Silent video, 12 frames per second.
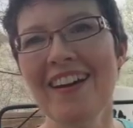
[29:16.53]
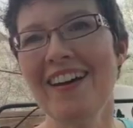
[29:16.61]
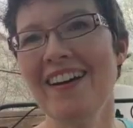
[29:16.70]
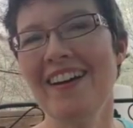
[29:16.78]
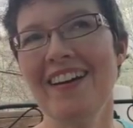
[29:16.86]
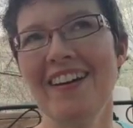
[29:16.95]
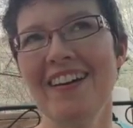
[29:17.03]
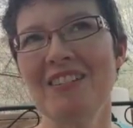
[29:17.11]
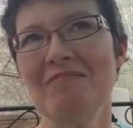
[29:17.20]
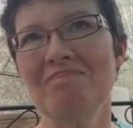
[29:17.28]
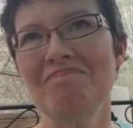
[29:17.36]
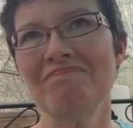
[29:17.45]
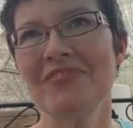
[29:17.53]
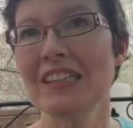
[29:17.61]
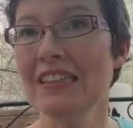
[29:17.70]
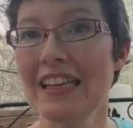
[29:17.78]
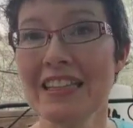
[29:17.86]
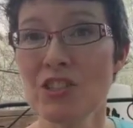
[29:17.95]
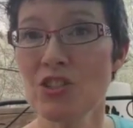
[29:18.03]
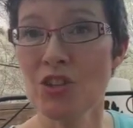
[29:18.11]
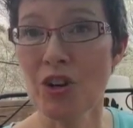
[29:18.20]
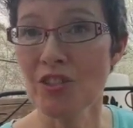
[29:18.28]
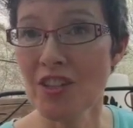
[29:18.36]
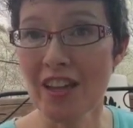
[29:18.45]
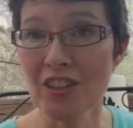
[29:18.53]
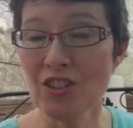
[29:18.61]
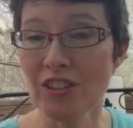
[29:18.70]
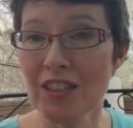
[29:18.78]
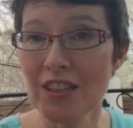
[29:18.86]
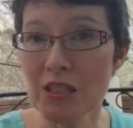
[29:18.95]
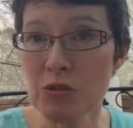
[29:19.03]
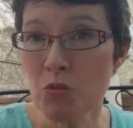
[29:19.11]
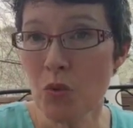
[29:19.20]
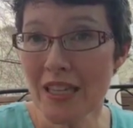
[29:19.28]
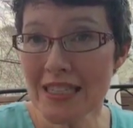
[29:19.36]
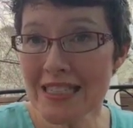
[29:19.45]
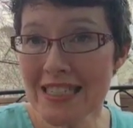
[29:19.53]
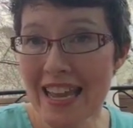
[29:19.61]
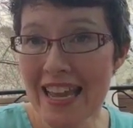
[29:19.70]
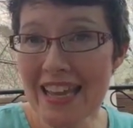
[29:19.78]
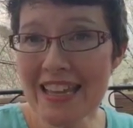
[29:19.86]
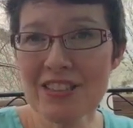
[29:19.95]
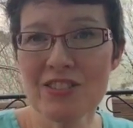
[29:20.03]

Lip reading: Lent starts actually this Wednesday,